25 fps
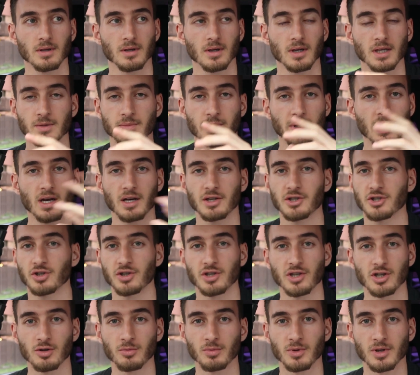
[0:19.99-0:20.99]
is because you're
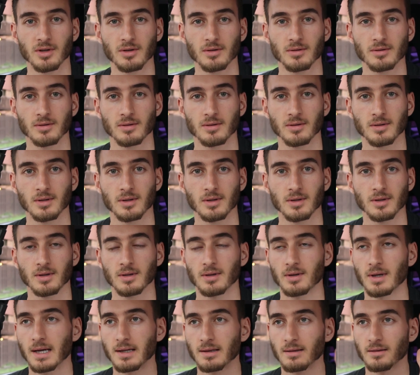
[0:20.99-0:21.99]
human.
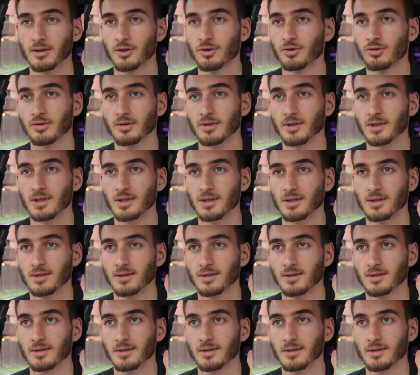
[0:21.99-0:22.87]
And literally,